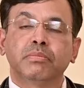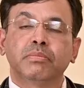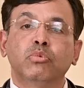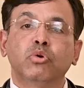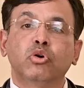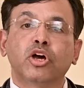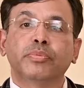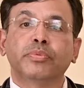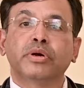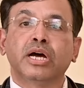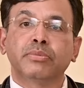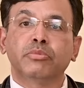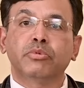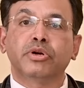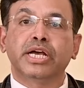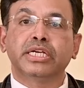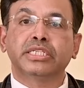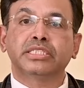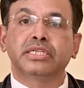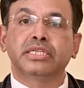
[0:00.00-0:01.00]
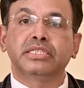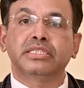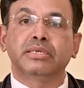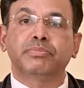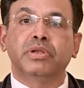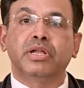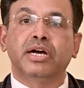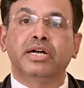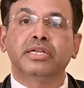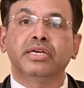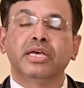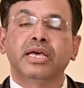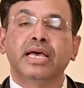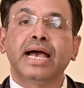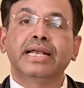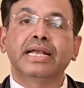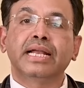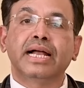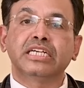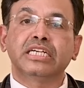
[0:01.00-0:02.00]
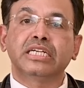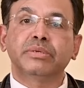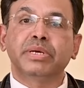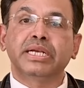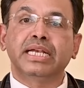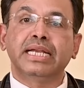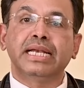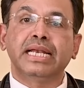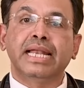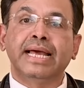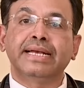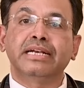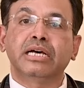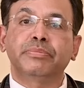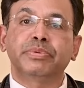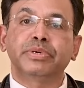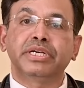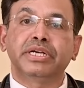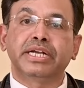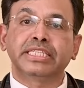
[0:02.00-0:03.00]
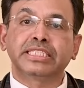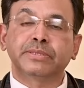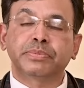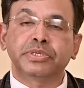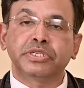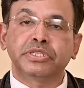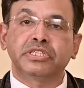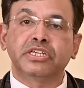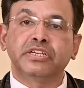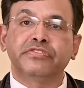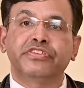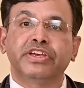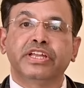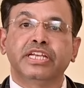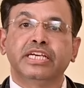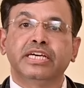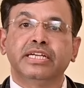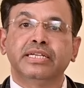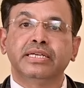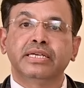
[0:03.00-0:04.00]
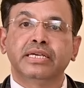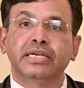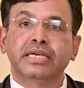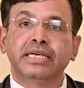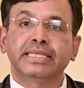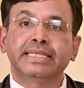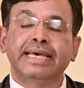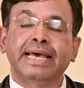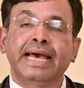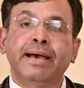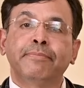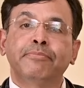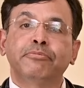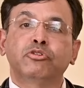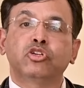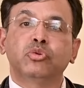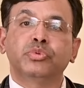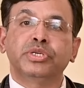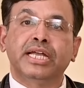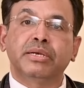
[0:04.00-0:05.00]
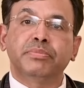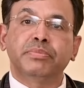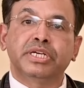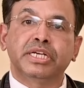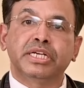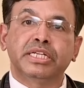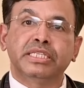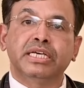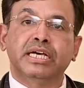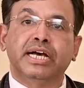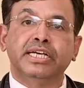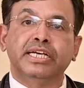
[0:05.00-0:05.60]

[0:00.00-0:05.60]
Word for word: more of carbon dioxide in the blood and ultimately land up in respiratory failure. They have to be admitted in the